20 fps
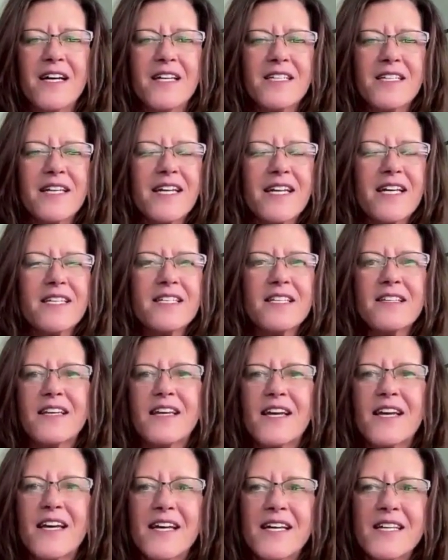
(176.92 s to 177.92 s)
to get to
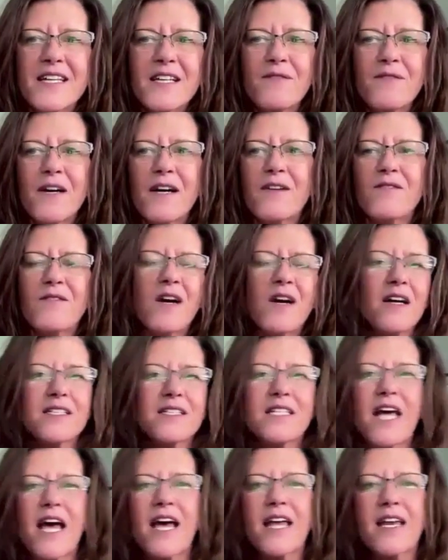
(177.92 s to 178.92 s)
the end of a, a
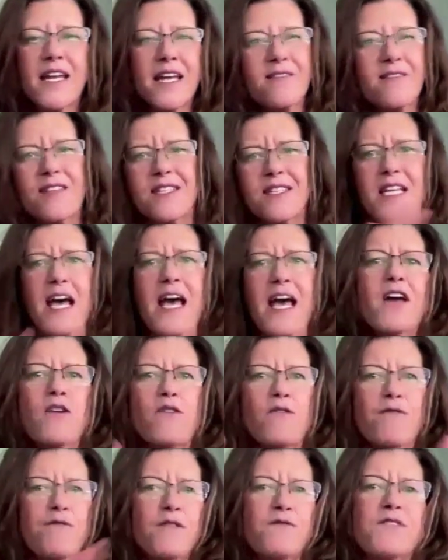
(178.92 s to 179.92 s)
10, even 10
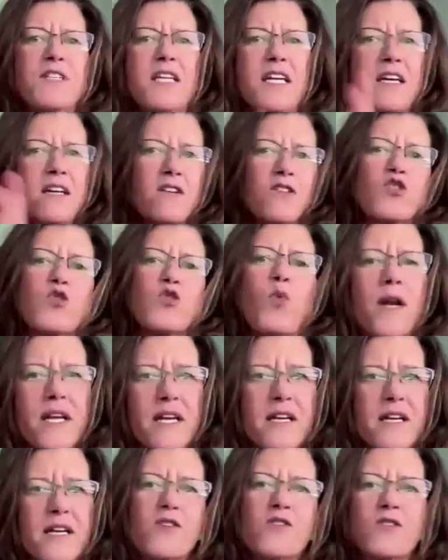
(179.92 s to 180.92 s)
or 15 or 20
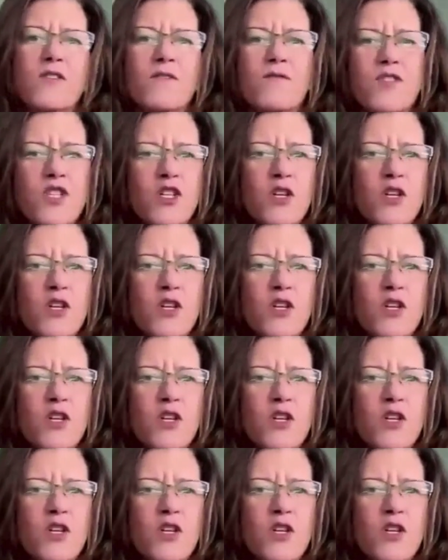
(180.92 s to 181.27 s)
years of